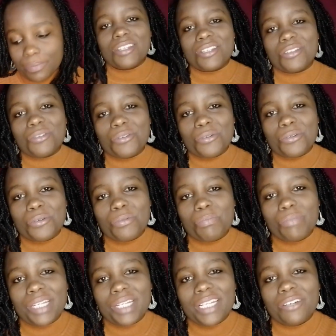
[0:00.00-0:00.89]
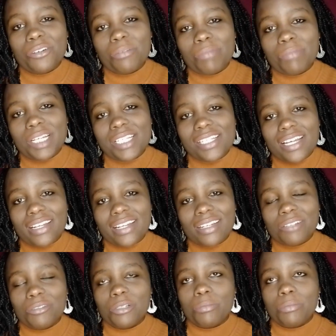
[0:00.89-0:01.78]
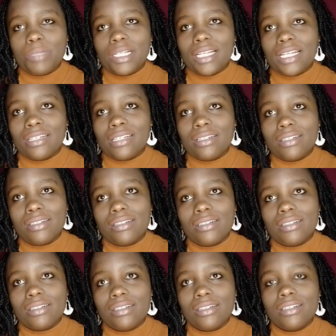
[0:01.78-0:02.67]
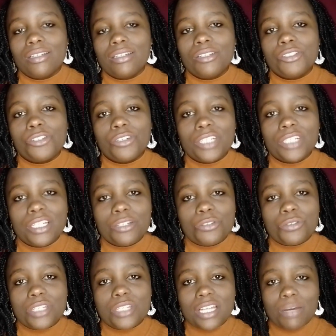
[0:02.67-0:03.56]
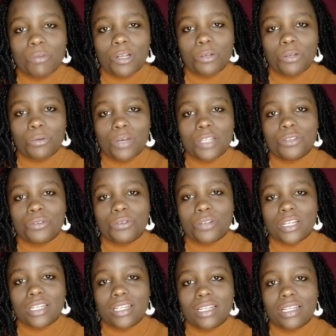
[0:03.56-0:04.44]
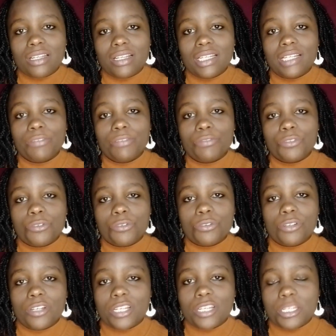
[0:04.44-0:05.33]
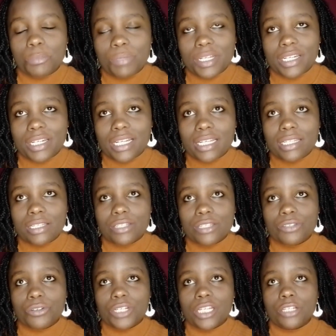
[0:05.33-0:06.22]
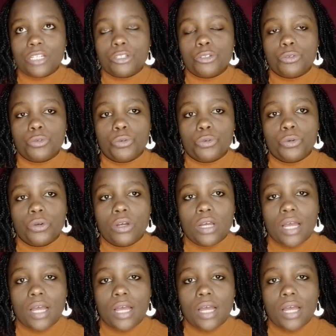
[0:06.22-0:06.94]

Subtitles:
So being on my channel will be like talking to someone who has already lived through your experience, talking to